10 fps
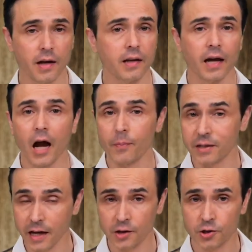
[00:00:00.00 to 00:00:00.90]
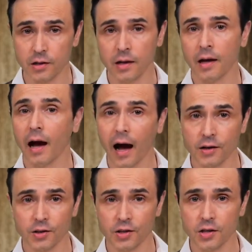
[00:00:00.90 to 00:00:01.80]
like hypertension, heart
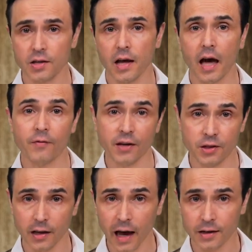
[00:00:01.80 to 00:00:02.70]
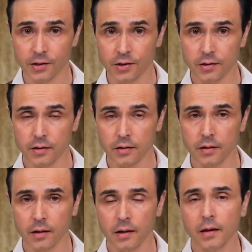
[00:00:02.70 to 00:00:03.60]
disease, and vasculitis.
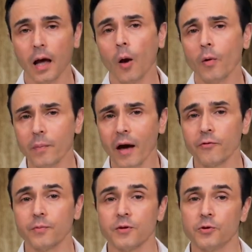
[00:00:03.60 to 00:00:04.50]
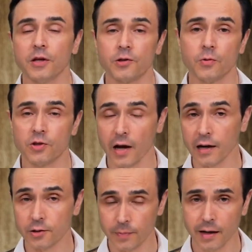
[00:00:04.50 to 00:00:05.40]
What about from the traditional
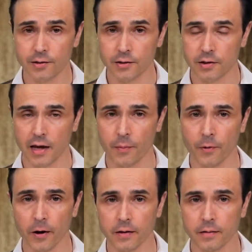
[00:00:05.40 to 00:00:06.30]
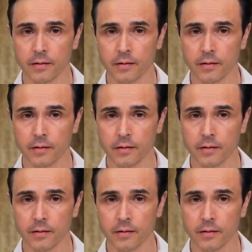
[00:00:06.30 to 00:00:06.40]
Chinese medicine standpoint?